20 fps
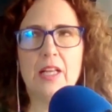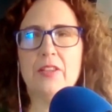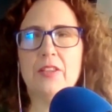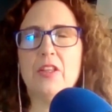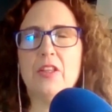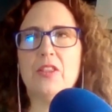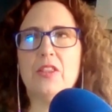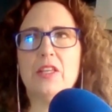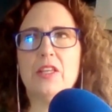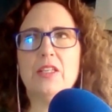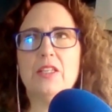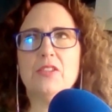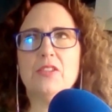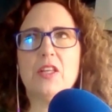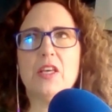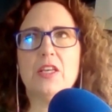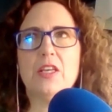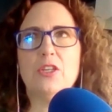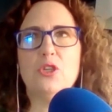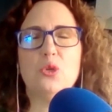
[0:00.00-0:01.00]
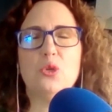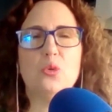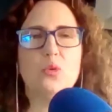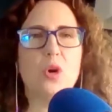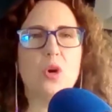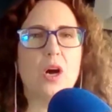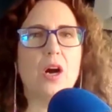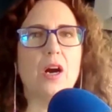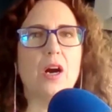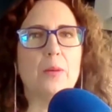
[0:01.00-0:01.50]
the things that
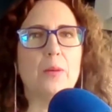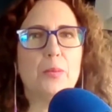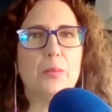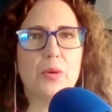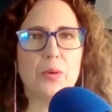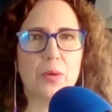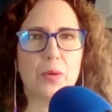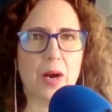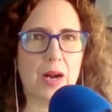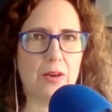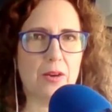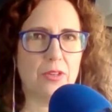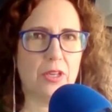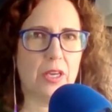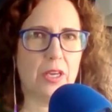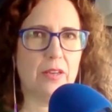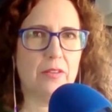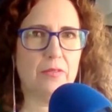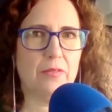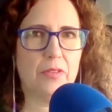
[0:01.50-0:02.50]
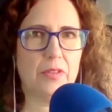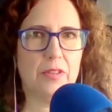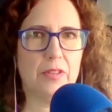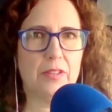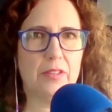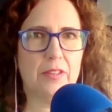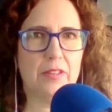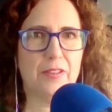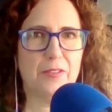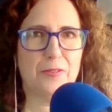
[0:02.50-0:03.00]
you are proud of
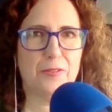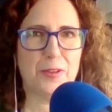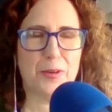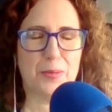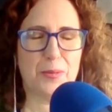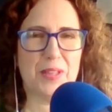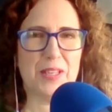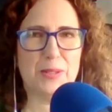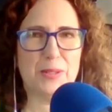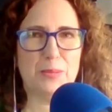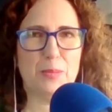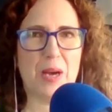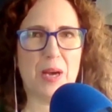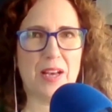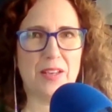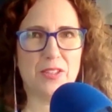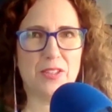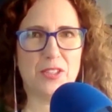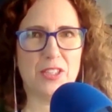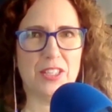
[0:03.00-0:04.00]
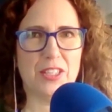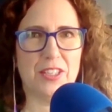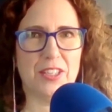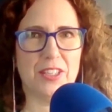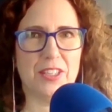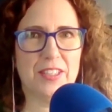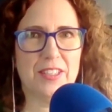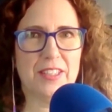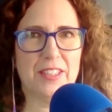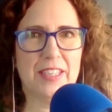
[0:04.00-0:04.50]
from this past
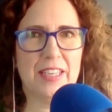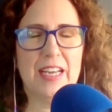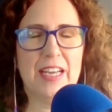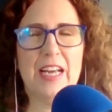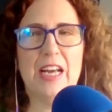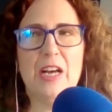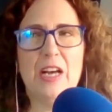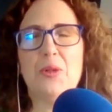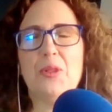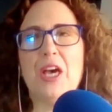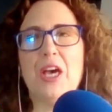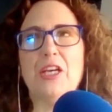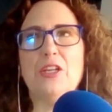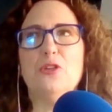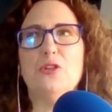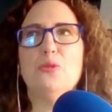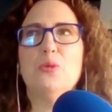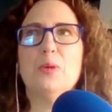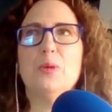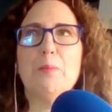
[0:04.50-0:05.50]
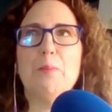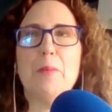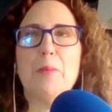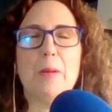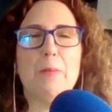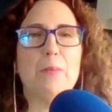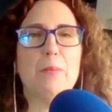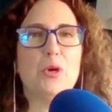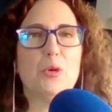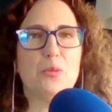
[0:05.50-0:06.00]
year, that you
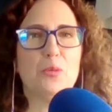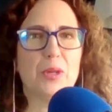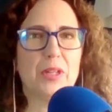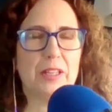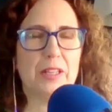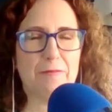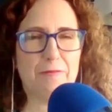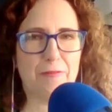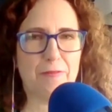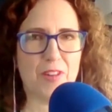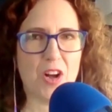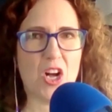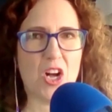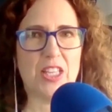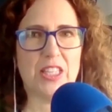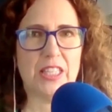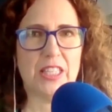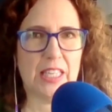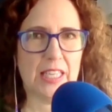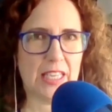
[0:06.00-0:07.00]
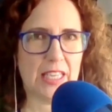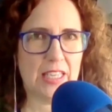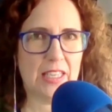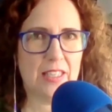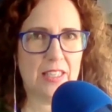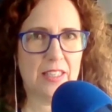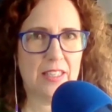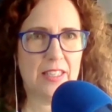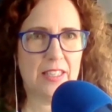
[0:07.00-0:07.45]
remember really fondly.